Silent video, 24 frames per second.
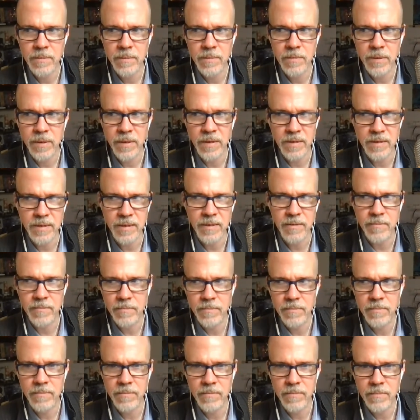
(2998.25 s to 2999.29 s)
because it
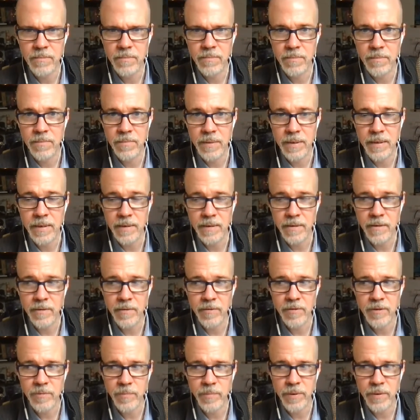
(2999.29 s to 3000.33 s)

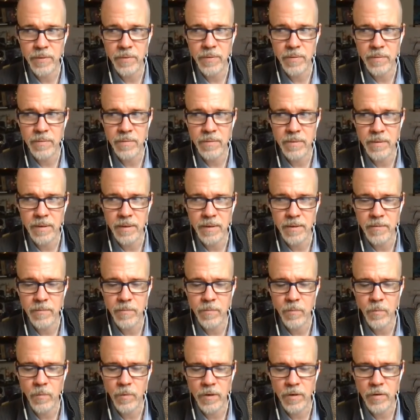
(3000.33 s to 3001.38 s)
looks both like
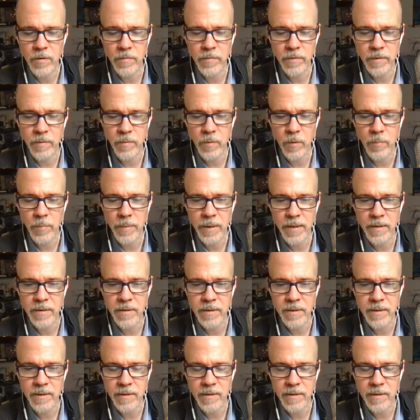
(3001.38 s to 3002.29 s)
wonderfully romantic and